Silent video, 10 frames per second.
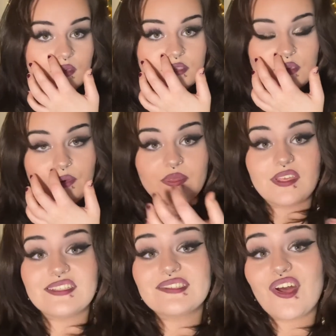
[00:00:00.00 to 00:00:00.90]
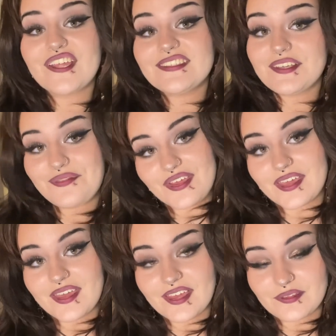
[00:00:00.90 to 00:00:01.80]
So the scientific
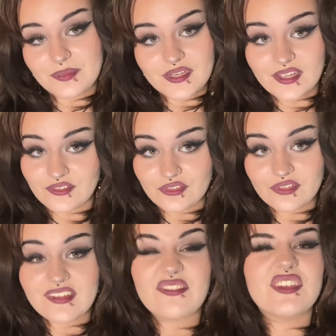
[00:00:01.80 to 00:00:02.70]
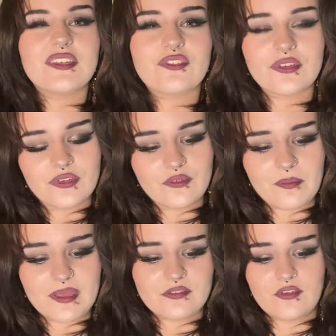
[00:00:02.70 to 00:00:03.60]
definition of
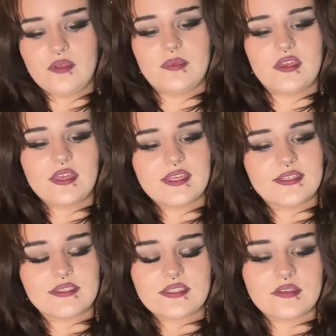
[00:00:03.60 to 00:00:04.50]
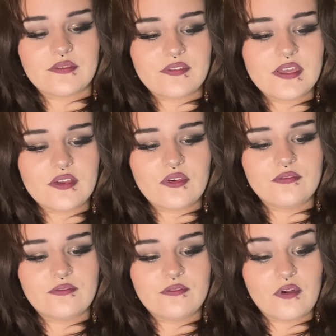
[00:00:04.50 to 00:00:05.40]
emetophobia is the fear of
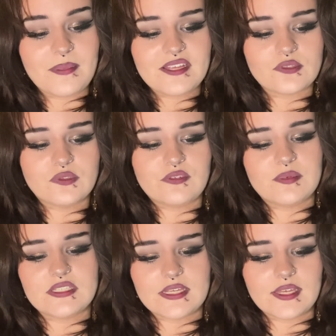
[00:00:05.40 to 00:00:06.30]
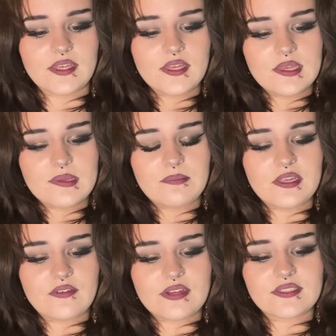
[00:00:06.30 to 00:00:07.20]
vomit or vomiting.
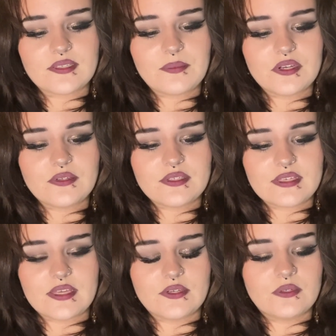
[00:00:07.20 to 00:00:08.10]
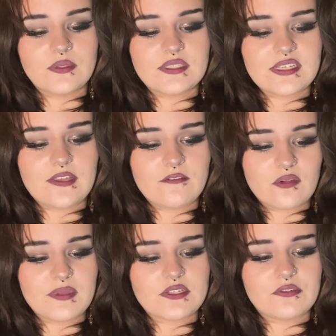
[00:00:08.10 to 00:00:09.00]
Being around someone who is ill, seeing
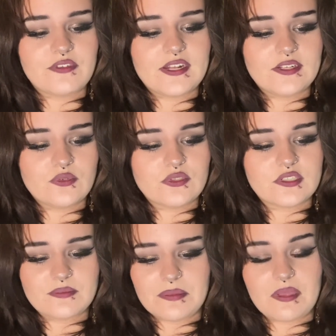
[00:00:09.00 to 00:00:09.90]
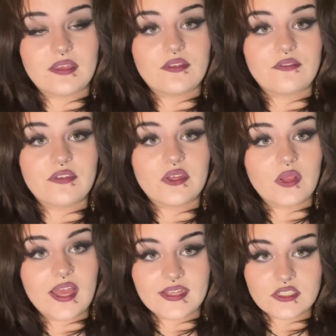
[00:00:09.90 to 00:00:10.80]
vomit or feeling nauseous may make you
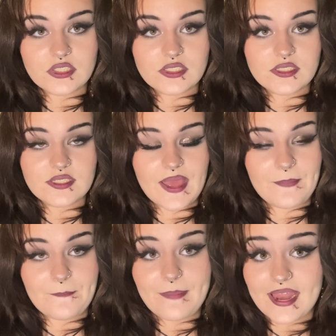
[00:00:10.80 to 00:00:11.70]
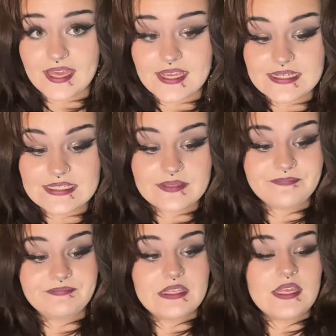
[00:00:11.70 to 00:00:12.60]
feel anxious and panicked.
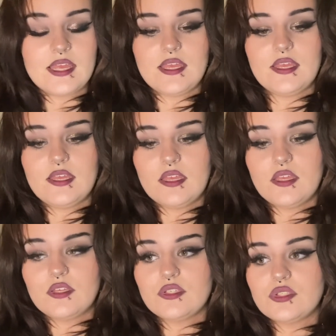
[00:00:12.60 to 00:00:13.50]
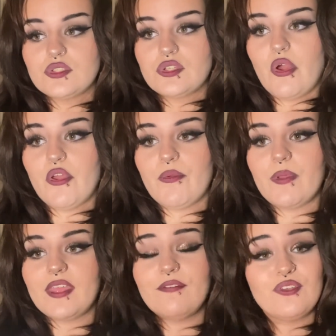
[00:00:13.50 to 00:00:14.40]
So
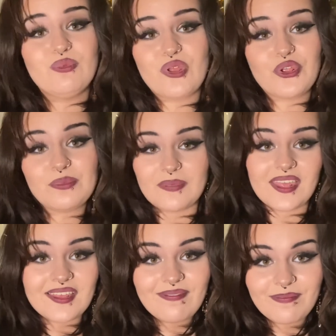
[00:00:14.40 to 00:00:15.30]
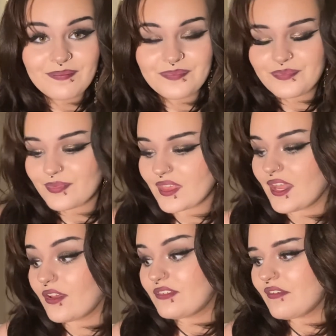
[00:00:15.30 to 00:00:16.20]
if you know me,
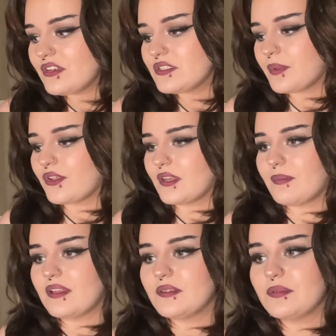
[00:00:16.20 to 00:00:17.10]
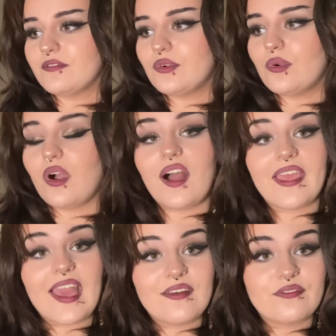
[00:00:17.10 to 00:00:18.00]
and I've definitely spoken about it before, I
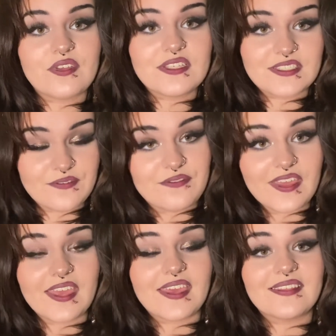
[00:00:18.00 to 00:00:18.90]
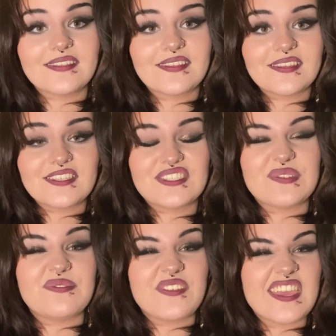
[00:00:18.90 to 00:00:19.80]
have severe
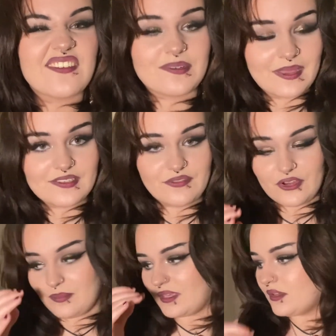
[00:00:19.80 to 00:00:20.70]
emetophobia.